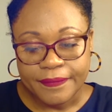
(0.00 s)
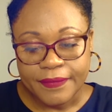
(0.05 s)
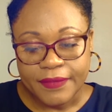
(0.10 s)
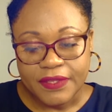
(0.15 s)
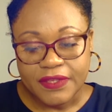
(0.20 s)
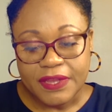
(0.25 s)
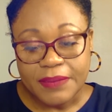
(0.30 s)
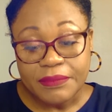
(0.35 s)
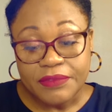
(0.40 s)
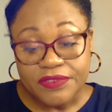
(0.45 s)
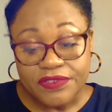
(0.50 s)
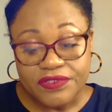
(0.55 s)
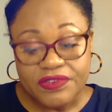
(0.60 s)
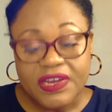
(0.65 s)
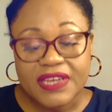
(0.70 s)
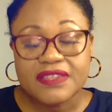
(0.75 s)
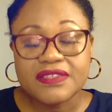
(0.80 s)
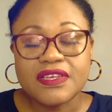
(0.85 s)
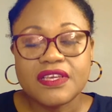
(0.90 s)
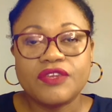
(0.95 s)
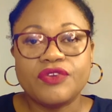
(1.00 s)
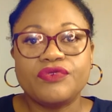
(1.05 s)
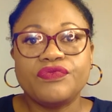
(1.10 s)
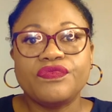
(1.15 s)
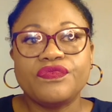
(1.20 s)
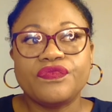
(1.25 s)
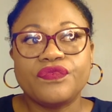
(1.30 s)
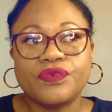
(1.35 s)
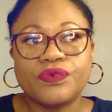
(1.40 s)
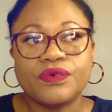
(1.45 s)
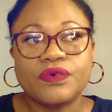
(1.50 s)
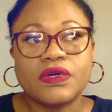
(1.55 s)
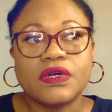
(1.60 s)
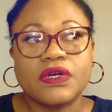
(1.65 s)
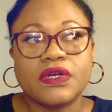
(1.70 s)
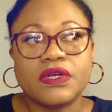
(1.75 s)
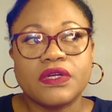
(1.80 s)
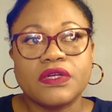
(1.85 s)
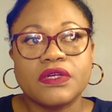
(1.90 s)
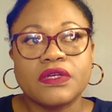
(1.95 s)
demonstrating
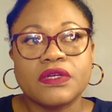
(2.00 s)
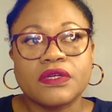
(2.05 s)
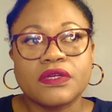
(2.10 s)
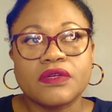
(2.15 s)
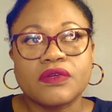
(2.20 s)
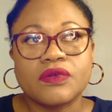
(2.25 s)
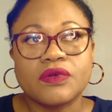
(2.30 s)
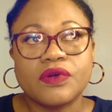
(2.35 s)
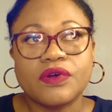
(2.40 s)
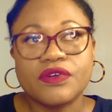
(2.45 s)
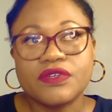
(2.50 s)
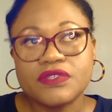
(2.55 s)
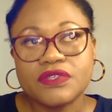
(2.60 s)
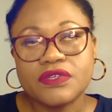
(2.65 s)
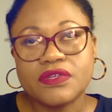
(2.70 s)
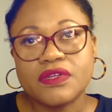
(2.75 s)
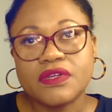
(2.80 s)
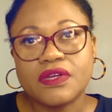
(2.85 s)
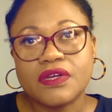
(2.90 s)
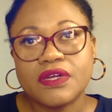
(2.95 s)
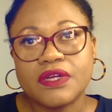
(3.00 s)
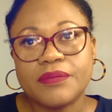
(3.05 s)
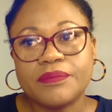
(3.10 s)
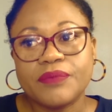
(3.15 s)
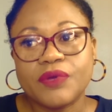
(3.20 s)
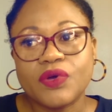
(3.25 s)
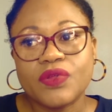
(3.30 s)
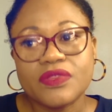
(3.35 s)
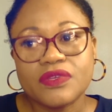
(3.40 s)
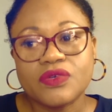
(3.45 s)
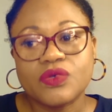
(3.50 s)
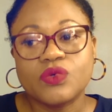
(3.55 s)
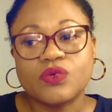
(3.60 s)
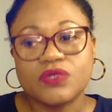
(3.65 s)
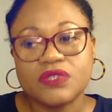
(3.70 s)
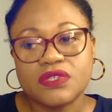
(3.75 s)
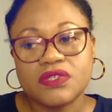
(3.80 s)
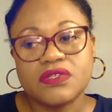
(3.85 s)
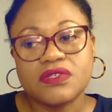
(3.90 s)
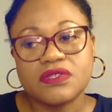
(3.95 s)
for other
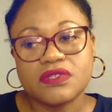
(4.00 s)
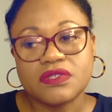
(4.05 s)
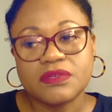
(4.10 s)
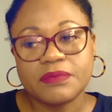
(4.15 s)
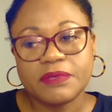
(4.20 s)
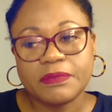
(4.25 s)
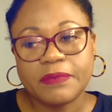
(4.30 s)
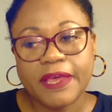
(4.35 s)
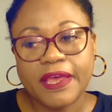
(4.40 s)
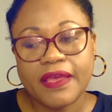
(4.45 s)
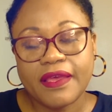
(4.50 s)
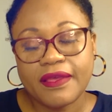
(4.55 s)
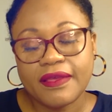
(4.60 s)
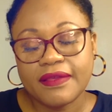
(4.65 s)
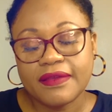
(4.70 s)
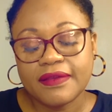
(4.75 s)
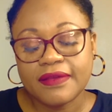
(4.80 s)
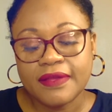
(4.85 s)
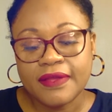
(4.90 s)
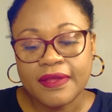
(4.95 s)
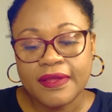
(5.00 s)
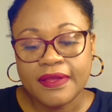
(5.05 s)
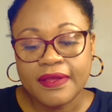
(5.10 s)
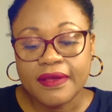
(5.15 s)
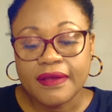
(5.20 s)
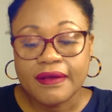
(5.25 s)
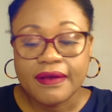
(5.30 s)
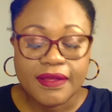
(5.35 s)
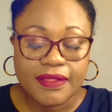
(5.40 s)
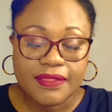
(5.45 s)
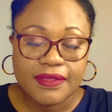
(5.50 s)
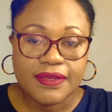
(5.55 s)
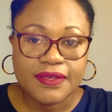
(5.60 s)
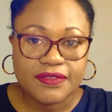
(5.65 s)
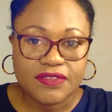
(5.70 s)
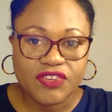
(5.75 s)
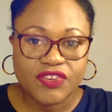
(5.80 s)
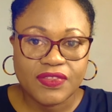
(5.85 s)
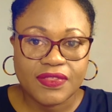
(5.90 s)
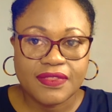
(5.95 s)
authors to be paid, I think
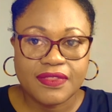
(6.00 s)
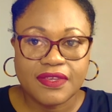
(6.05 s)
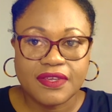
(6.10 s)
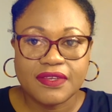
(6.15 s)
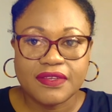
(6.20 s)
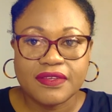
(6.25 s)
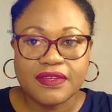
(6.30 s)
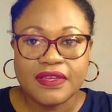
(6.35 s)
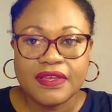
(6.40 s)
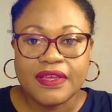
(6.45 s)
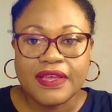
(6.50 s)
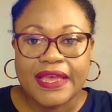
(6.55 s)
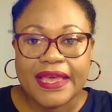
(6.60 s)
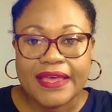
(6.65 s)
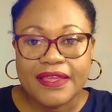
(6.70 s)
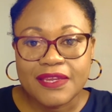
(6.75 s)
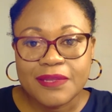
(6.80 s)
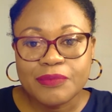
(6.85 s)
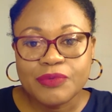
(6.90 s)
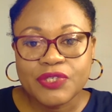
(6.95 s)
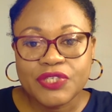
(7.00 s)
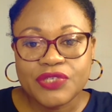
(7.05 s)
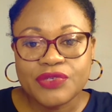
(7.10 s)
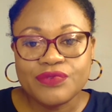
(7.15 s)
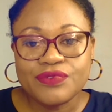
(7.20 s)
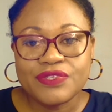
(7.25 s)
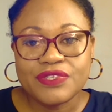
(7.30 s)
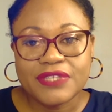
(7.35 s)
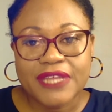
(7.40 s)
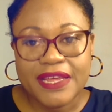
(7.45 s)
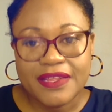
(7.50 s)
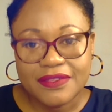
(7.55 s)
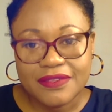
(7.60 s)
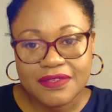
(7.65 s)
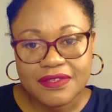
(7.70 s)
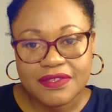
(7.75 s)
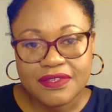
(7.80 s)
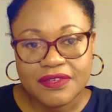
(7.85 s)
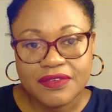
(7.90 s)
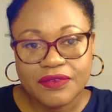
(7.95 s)
is a good thing. Anybody who
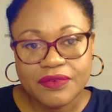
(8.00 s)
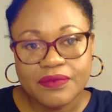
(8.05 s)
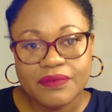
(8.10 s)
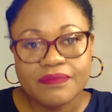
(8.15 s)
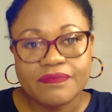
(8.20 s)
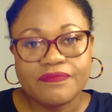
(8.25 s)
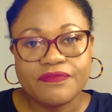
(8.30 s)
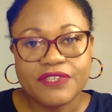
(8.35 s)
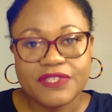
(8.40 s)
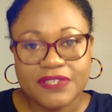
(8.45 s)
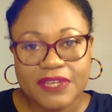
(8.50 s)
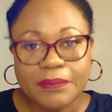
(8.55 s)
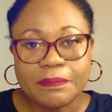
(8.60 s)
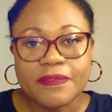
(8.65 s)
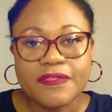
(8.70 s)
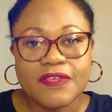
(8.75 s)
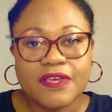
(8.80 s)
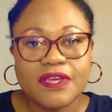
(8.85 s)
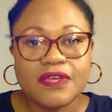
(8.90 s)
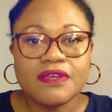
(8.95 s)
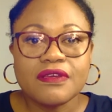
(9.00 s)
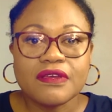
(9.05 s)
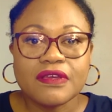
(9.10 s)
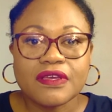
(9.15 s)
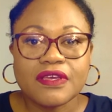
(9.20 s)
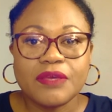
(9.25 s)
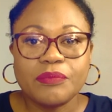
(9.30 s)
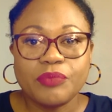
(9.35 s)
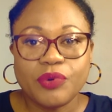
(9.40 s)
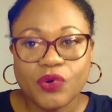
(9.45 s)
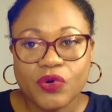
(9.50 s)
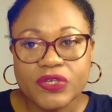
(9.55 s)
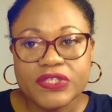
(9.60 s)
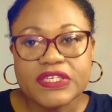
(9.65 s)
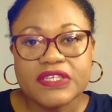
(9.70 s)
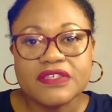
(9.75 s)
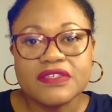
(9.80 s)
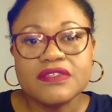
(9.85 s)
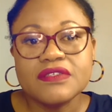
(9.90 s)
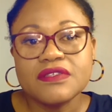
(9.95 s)
stands for something
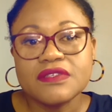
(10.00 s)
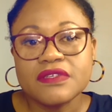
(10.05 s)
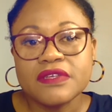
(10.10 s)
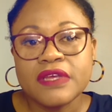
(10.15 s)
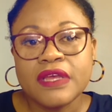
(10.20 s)
important,